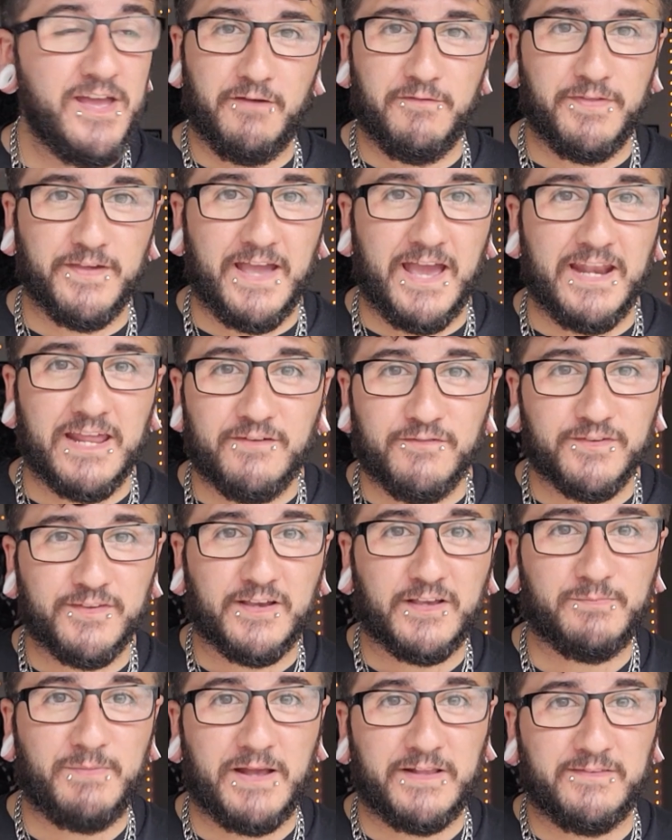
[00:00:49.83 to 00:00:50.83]
I don't think any of us
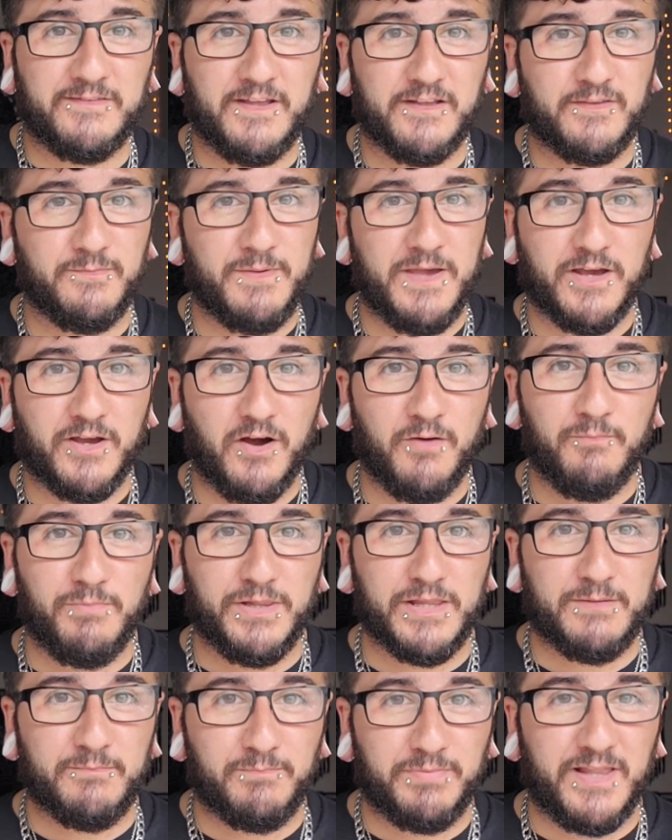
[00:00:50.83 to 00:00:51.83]
expected it to be a
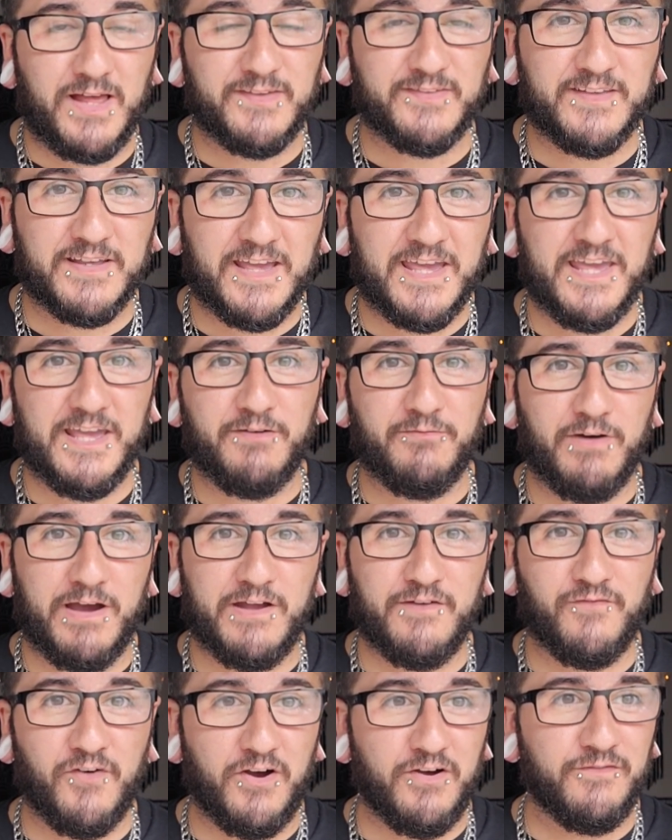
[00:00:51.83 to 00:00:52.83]
complete blasting heat
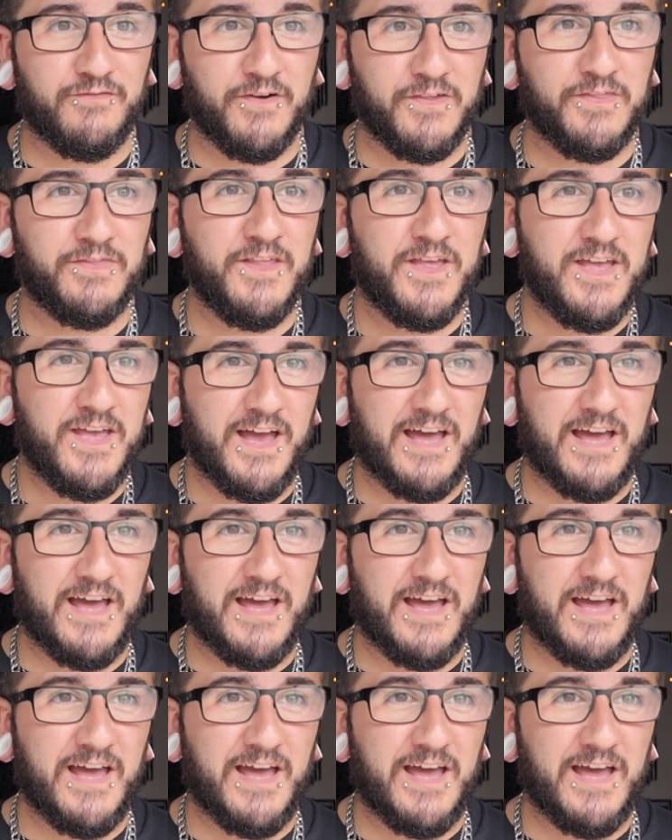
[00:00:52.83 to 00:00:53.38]
wave over